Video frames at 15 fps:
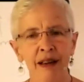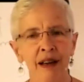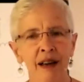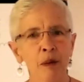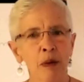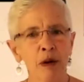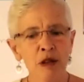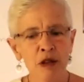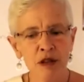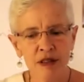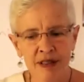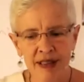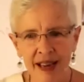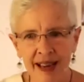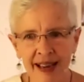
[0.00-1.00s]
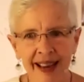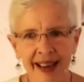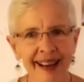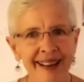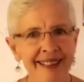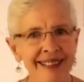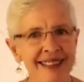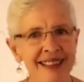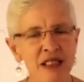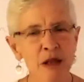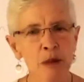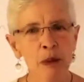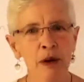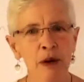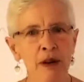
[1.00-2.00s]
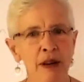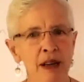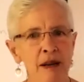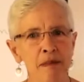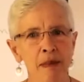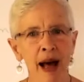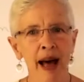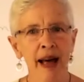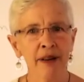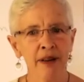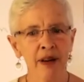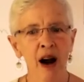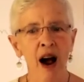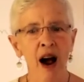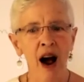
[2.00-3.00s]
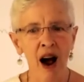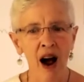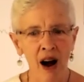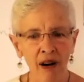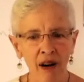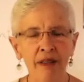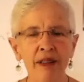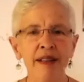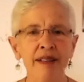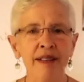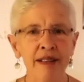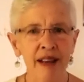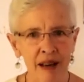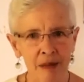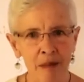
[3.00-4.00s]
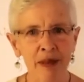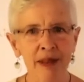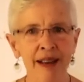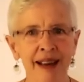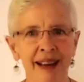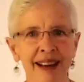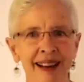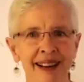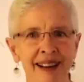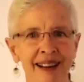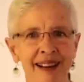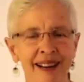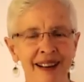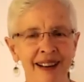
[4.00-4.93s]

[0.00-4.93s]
I want to say actually, spirit and matter are the same thing.